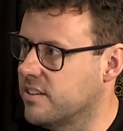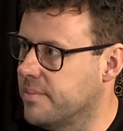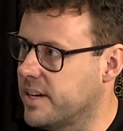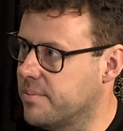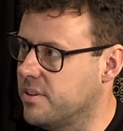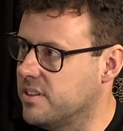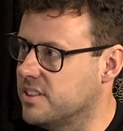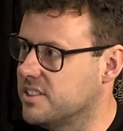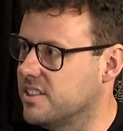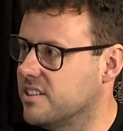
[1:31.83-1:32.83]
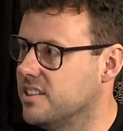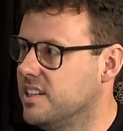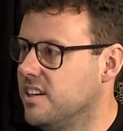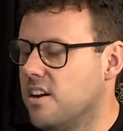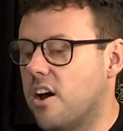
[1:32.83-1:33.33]
the Magpies. So
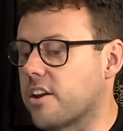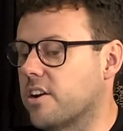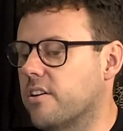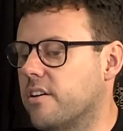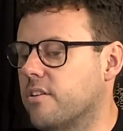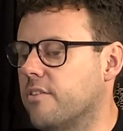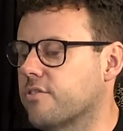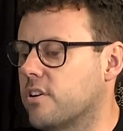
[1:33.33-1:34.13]
I don't know.